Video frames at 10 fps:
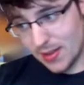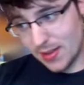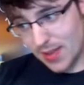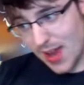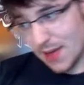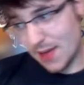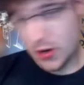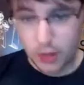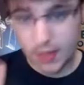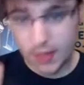they have a
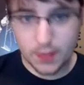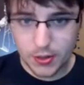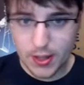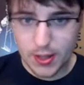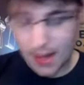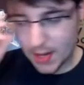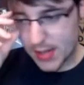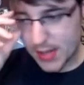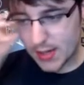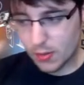crooked version of that
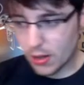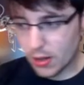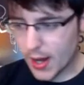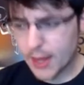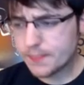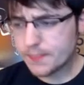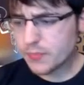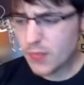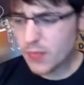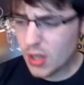mindset where they're like,
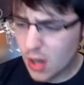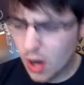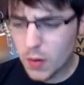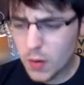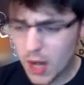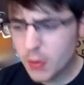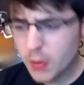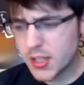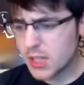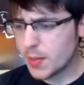oh, we owe it to
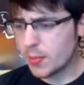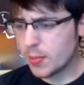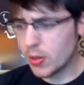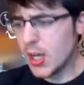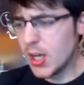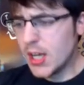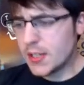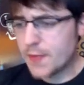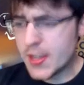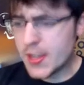these people to
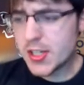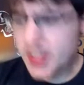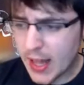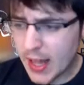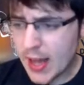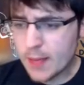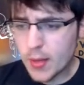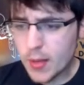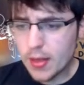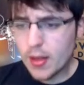finish this game
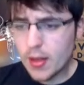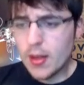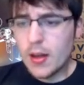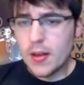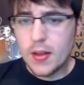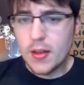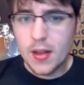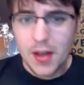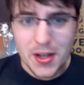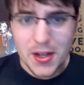with
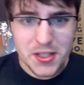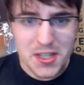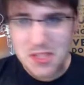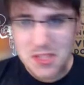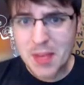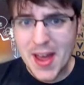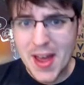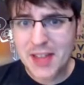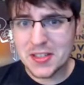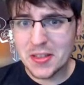a season
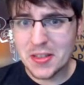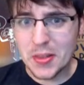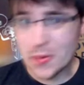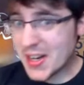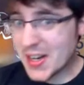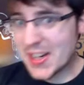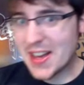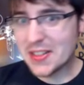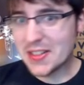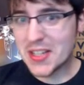pass and 3
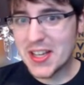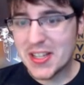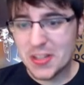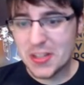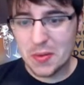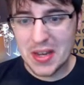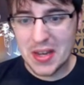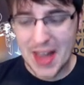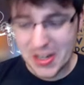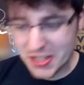DLCs, so we
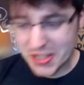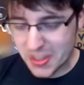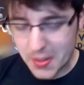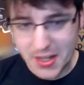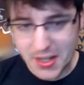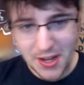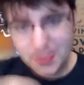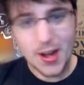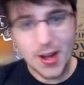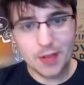actually squeeze
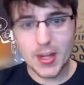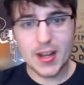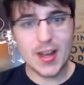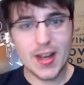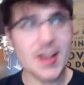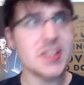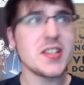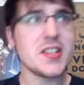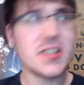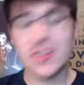$100 out of you out of
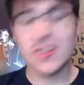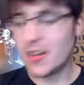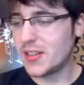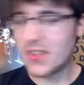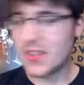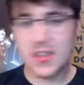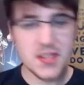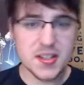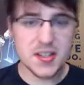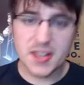six instead of
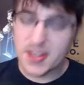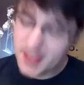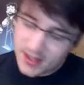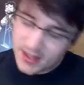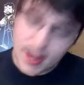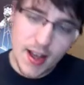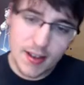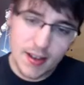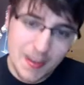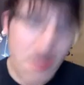60. It's like, ah,
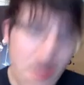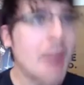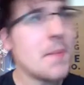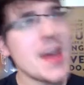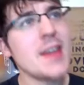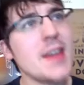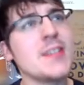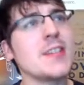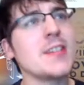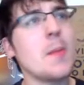come on, man,
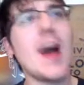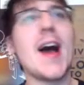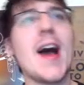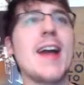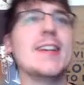come on.